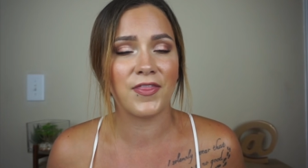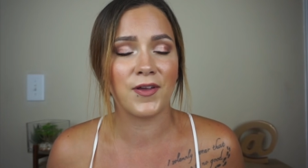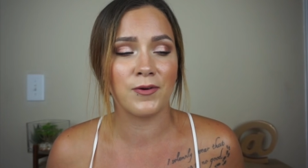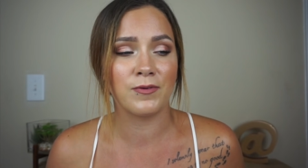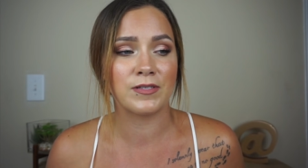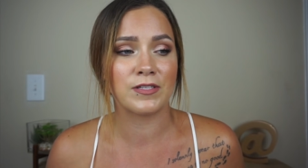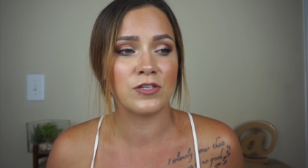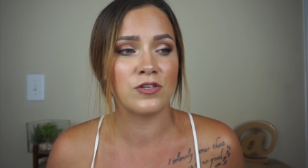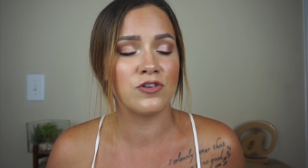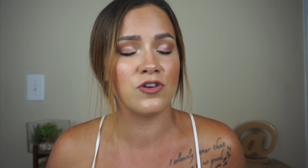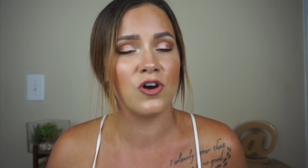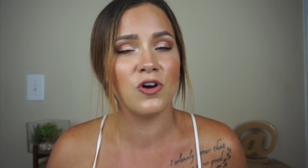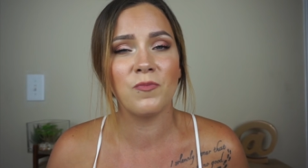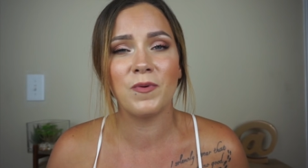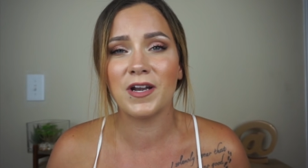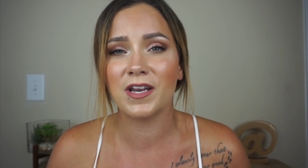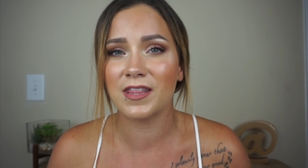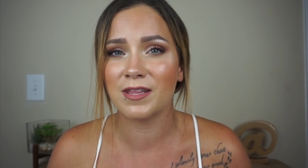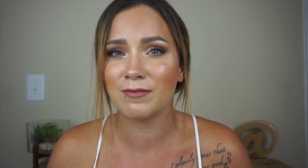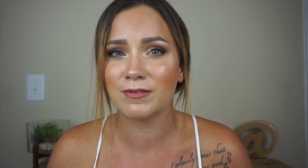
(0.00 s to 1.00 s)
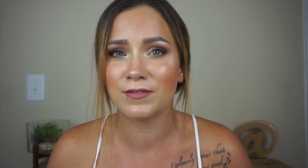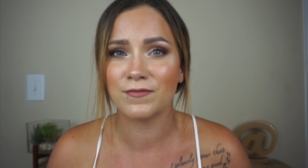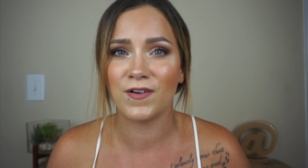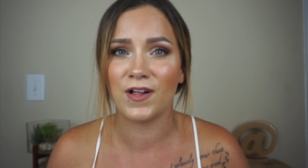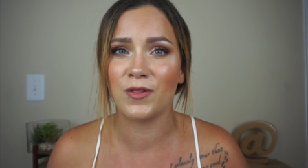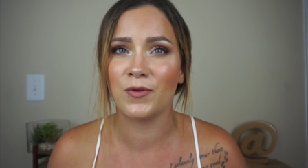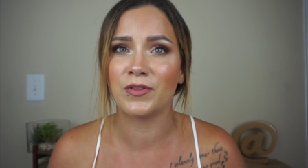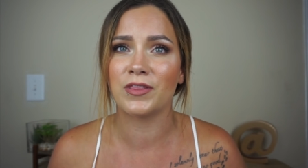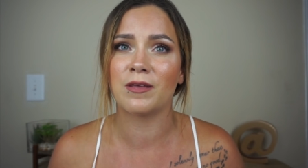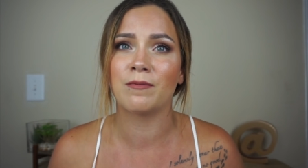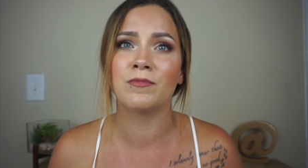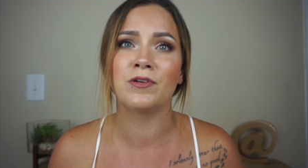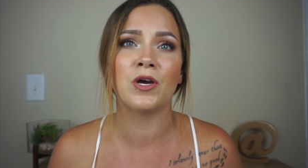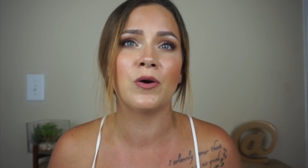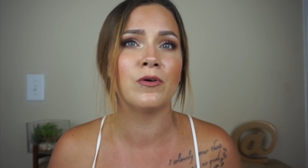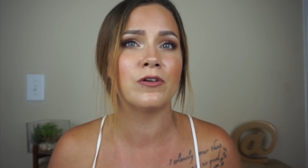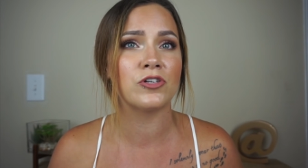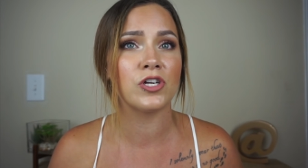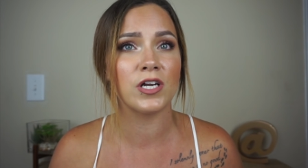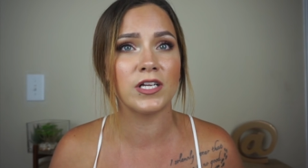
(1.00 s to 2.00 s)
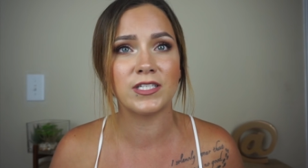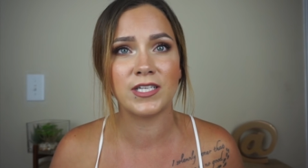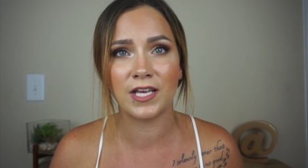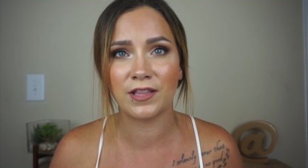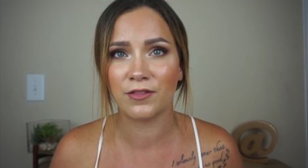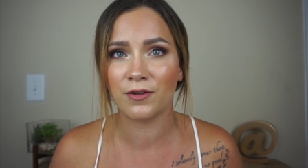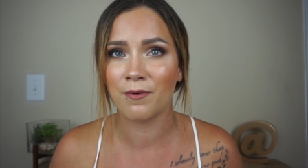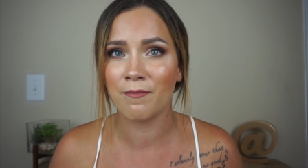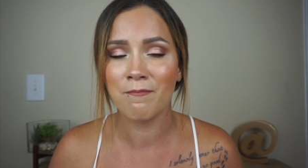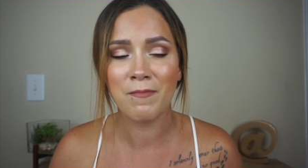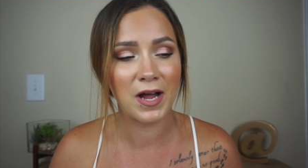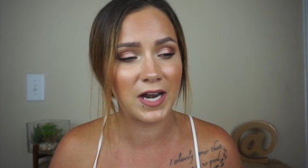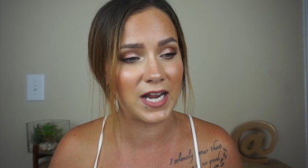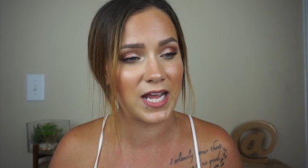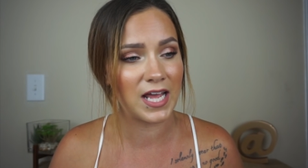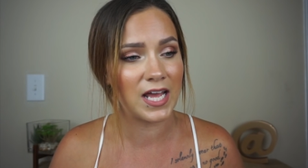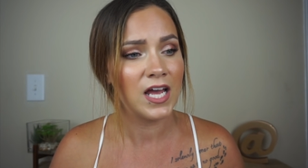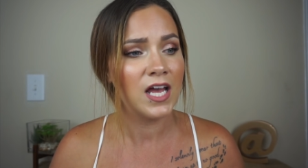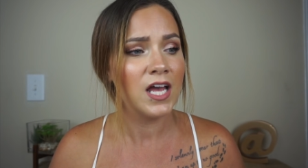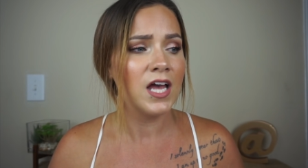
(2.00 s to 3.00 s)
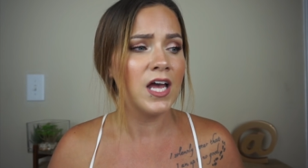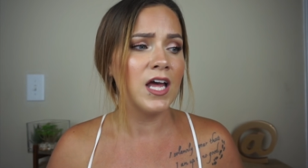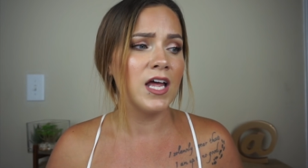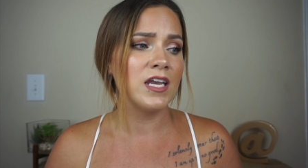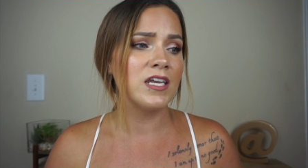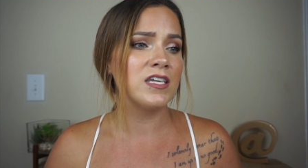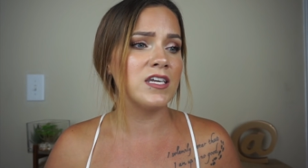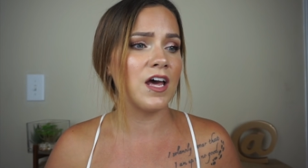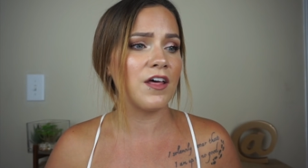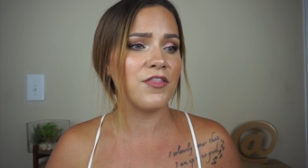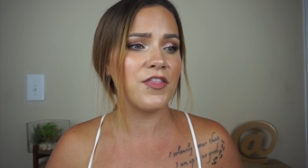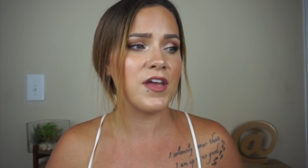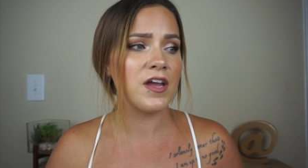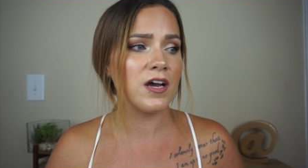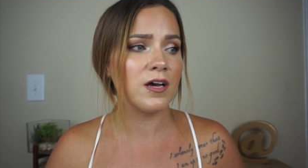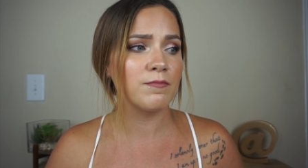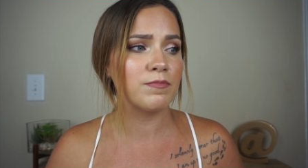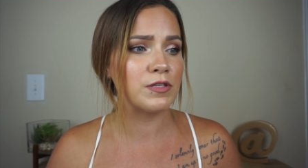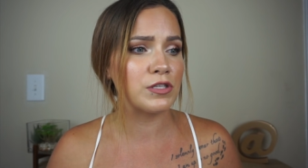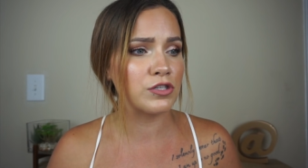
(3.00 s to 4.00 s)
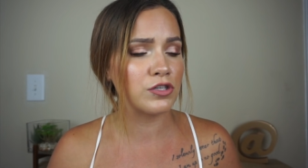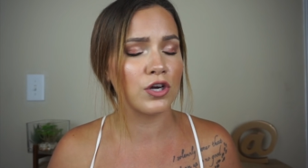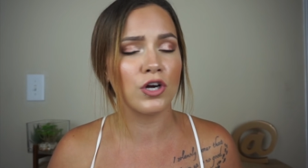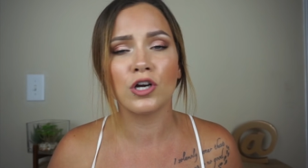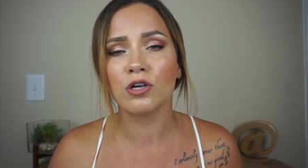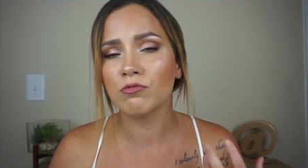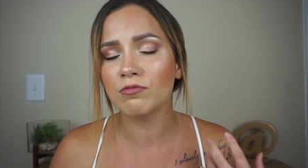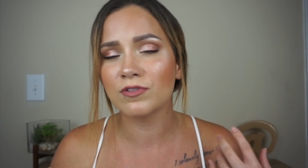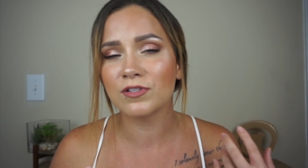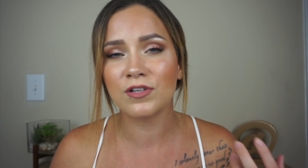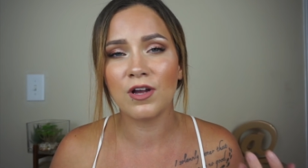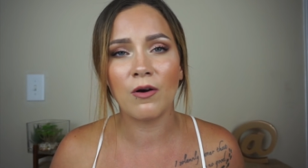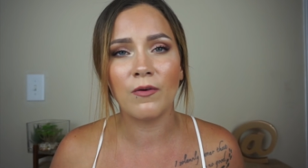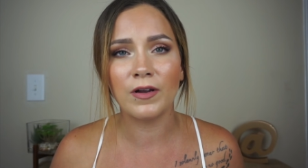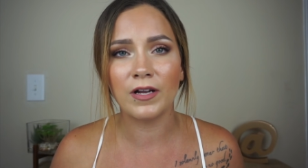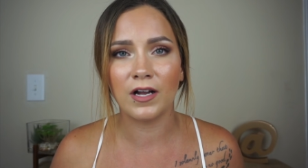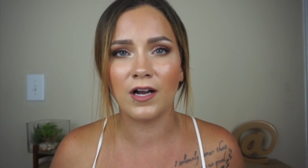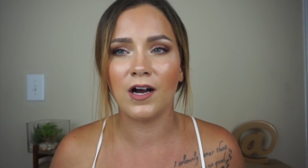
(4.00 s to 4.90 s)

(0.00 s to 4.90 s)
There was nobody that was following them, no one trying to take their money. Nothing absurd was going